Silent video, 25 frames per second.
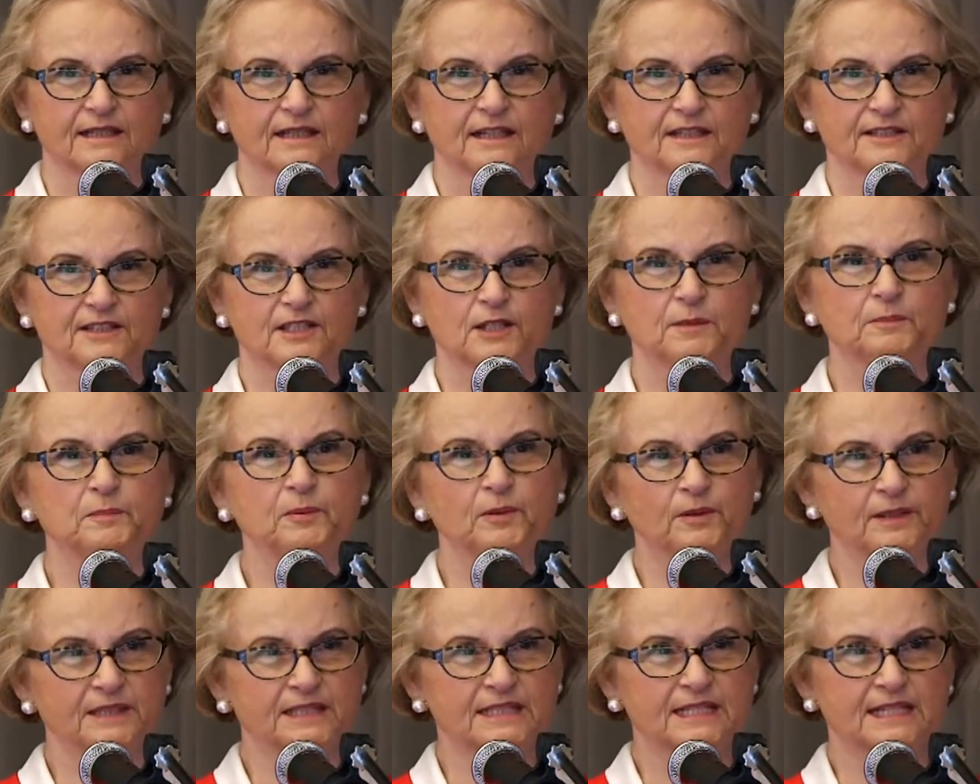to
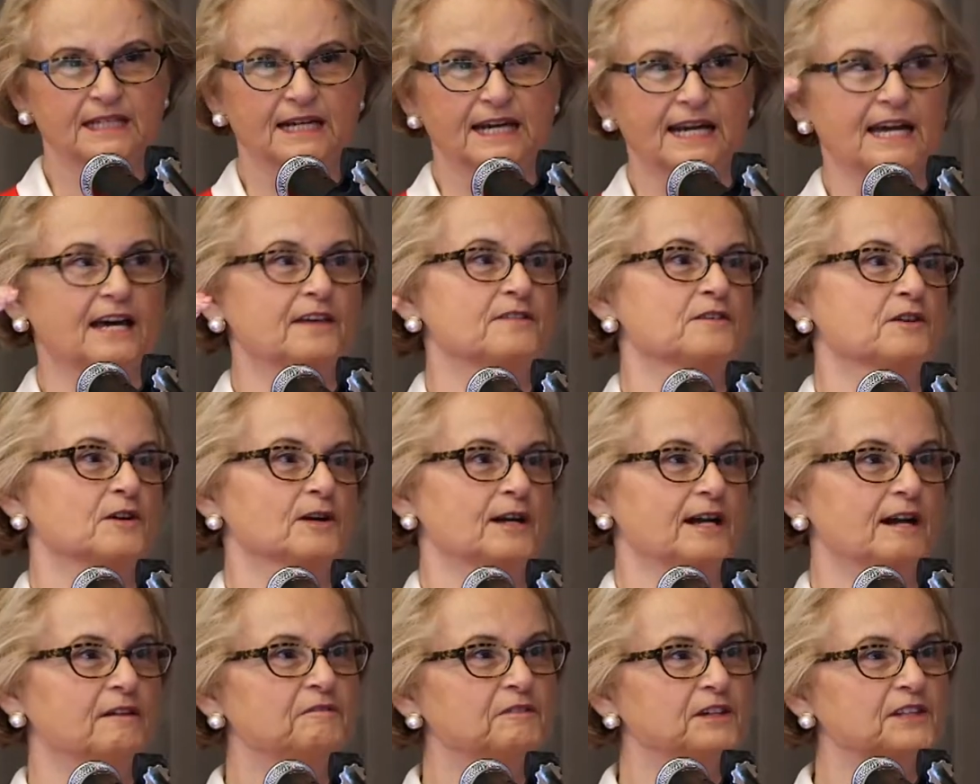put together
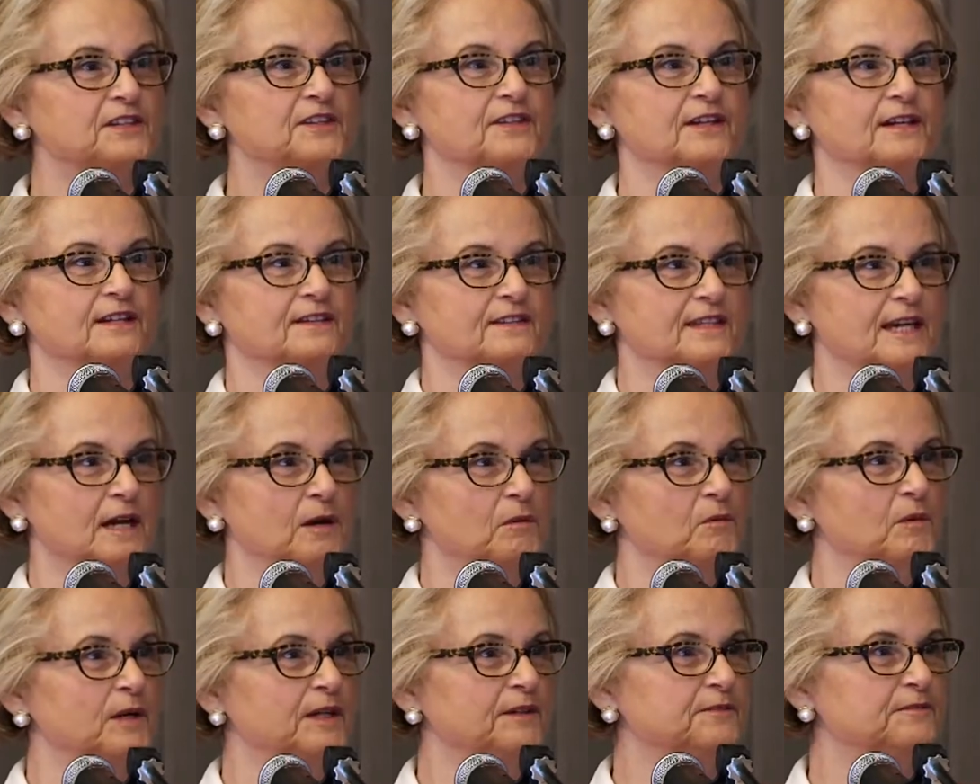everything that
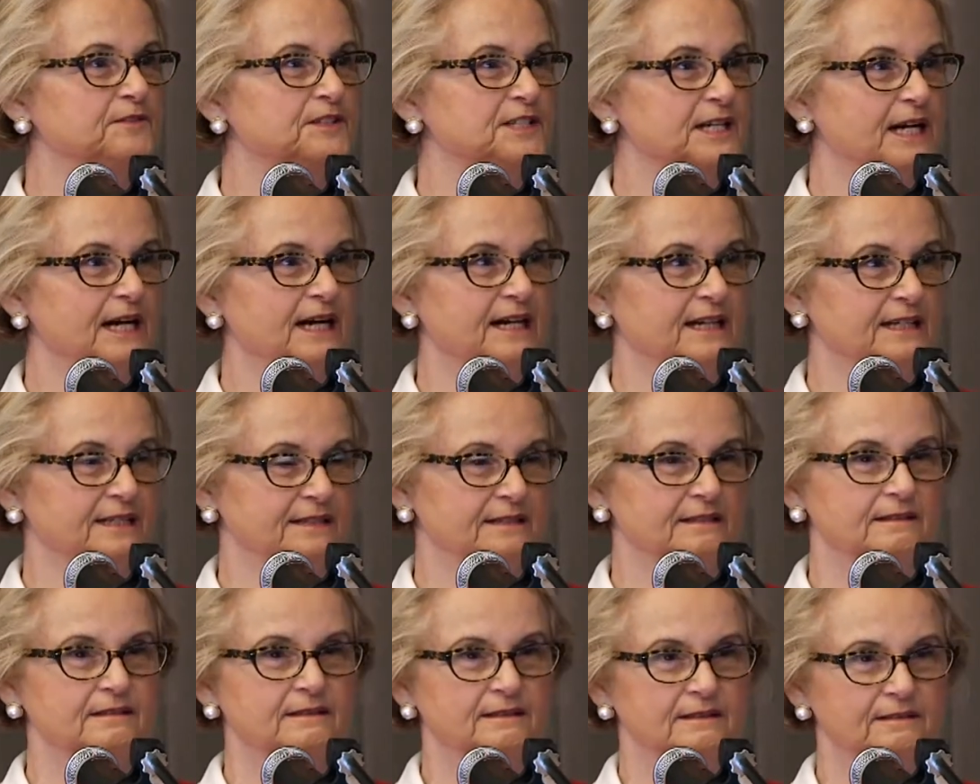we've done
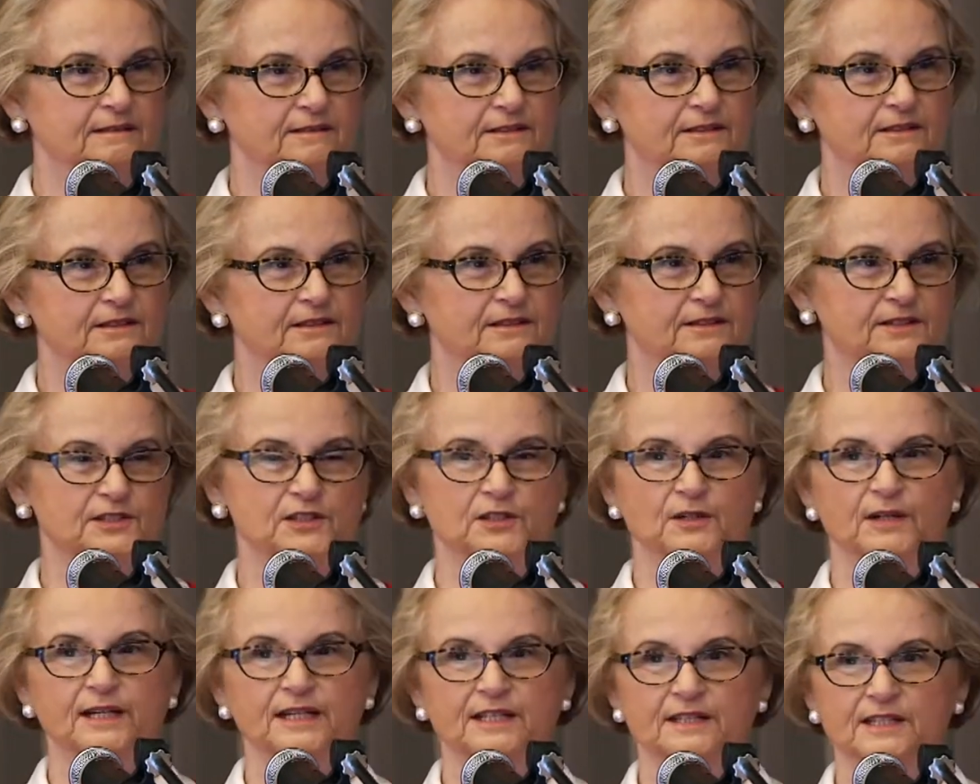
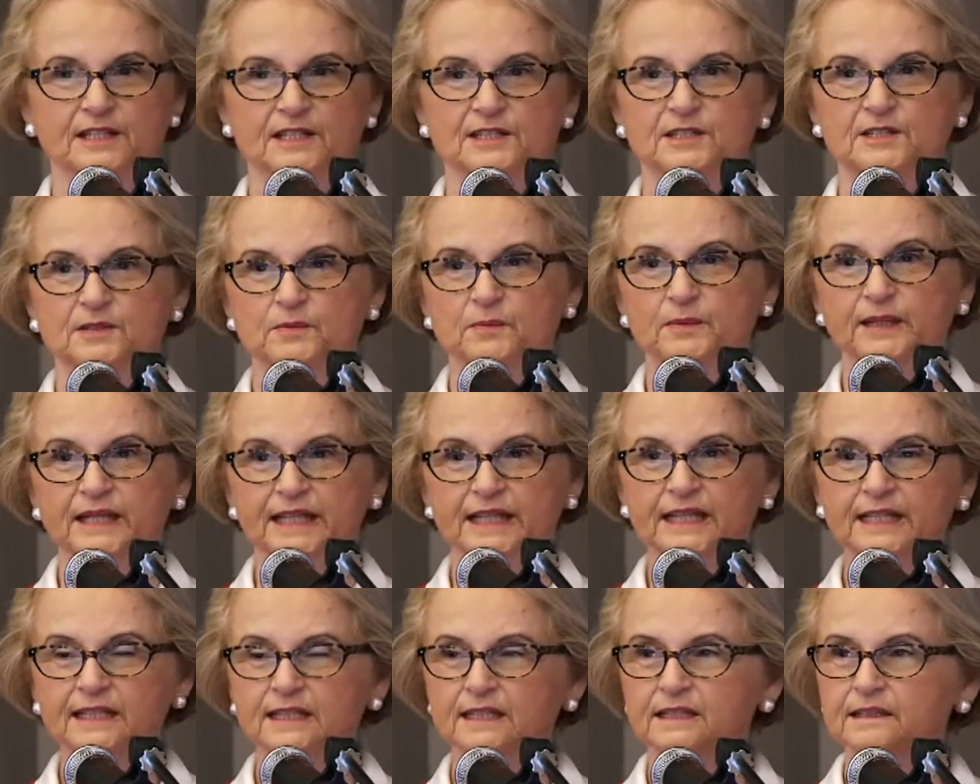during this
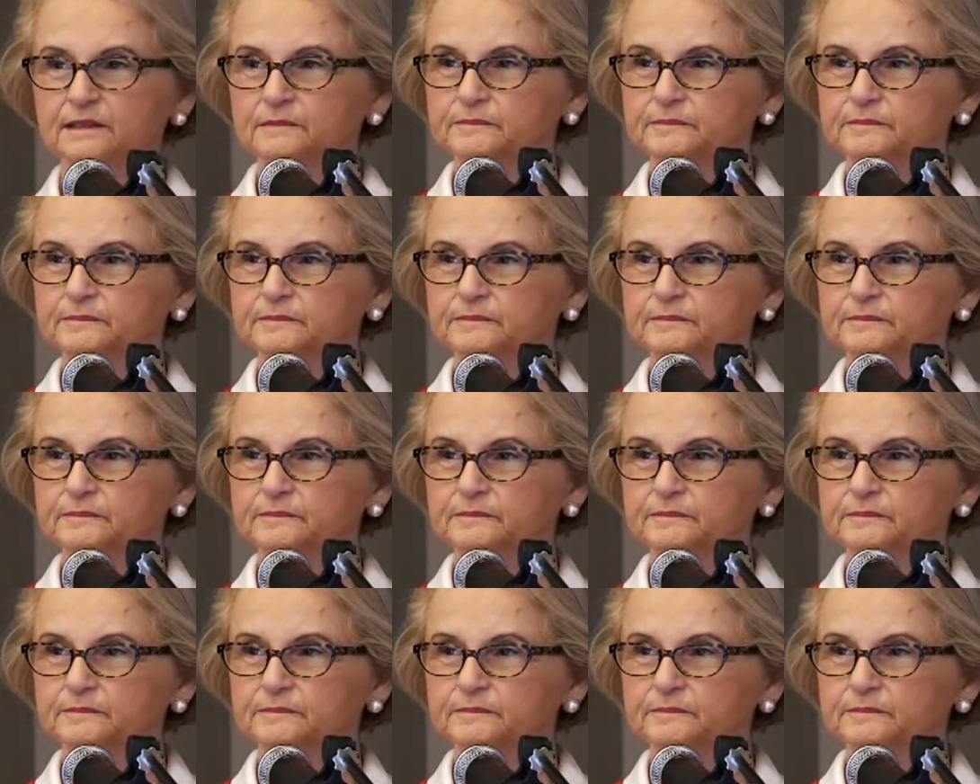week.